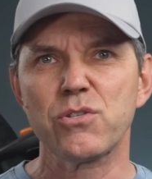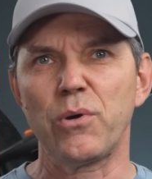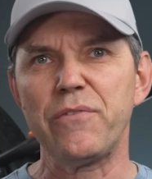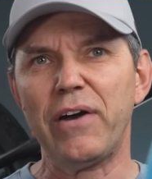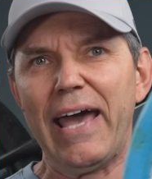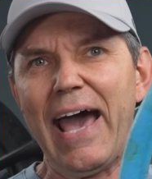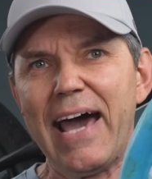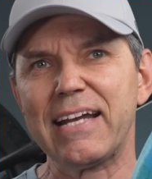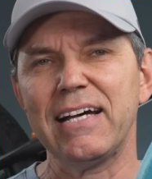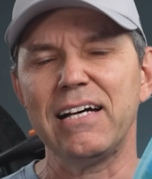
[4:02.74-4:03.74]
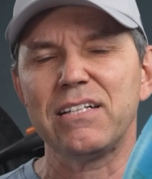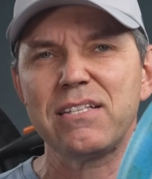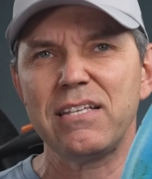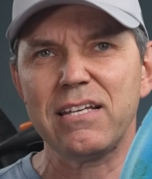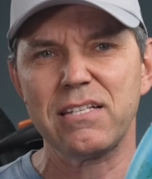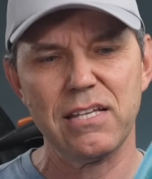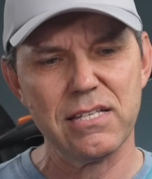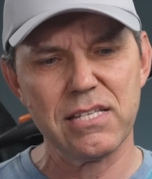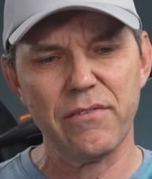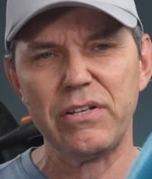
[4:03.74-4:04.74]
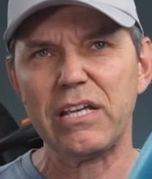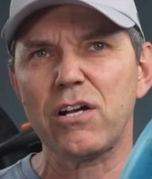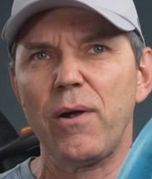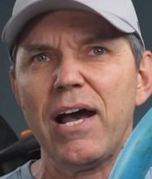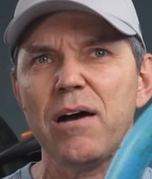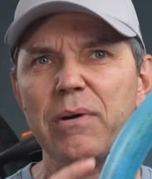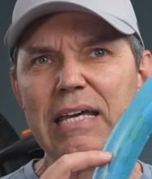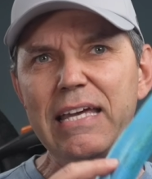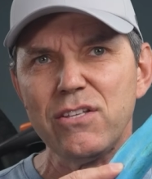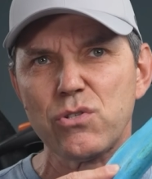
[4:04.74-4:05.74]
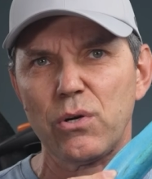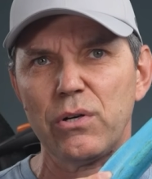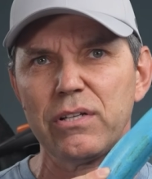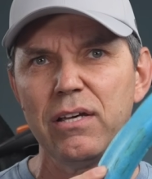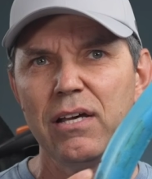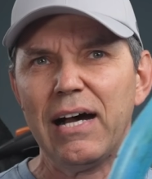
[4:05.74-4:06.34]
So if I add a 60, 70 gram insert,